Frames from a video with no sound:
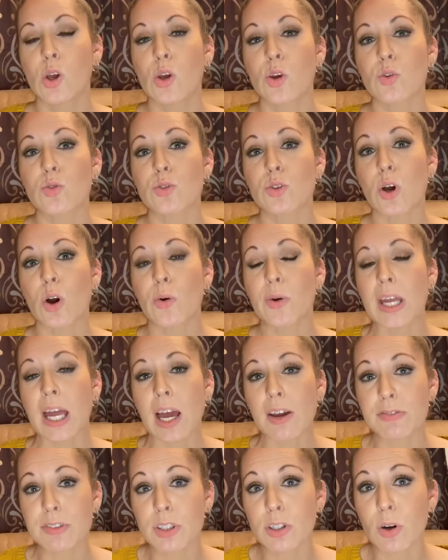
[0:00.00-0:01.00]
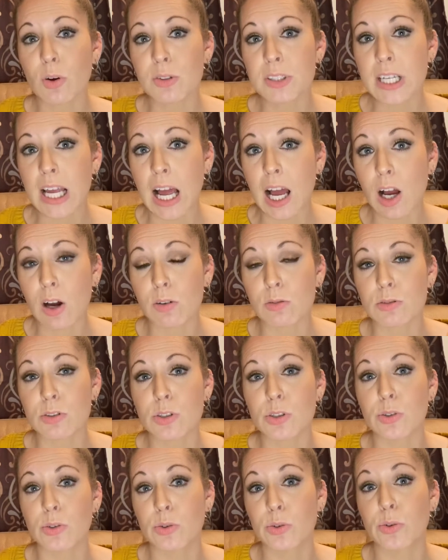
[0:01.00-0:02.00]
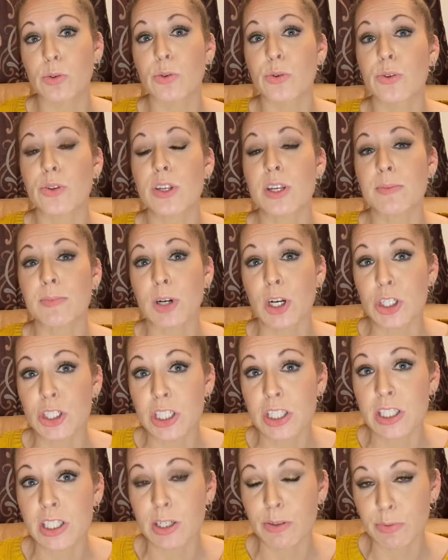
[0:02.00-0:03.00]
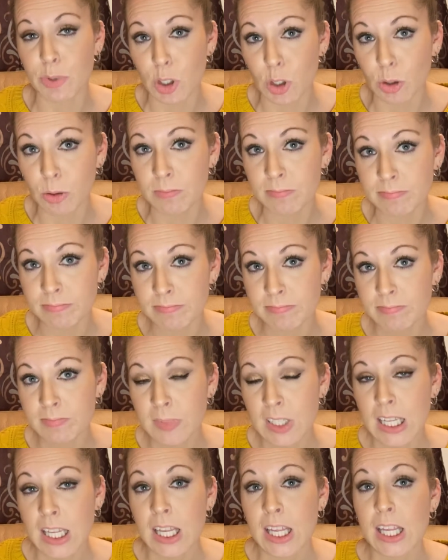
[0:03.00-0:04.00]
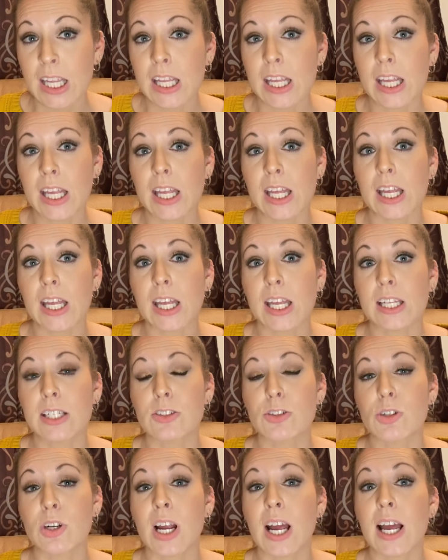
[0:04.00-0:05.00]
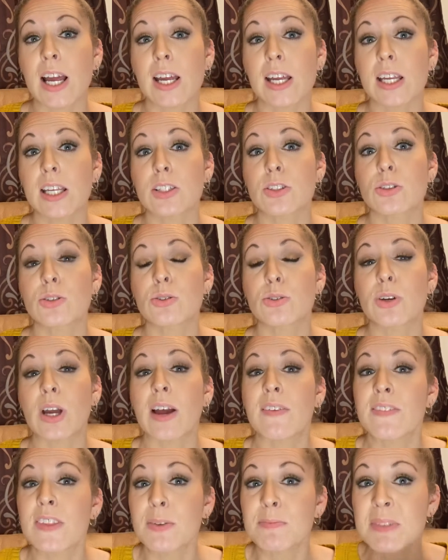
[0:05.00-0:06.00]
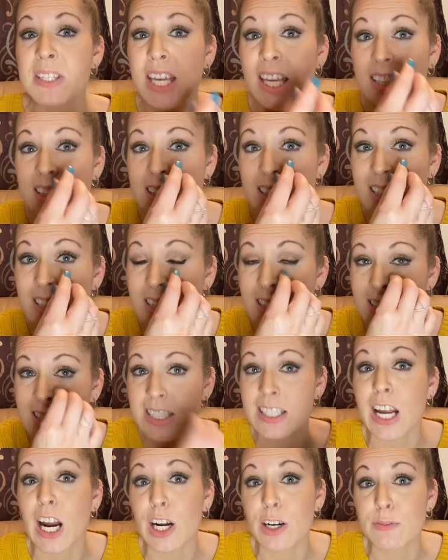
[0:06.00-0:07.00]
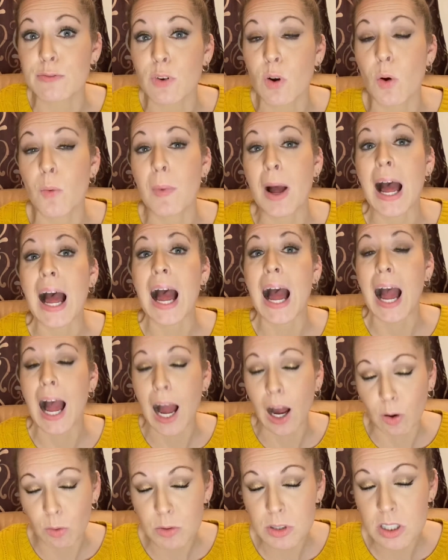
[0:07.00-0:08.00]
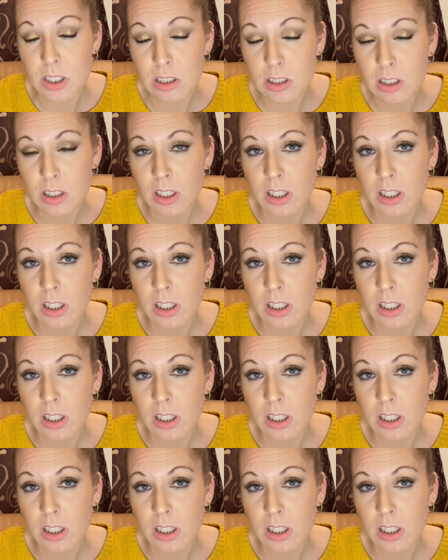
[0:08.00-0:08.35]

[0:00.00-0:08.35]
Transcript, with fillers: So we have to go down to the emergency room and try to have them get the styrofoam out.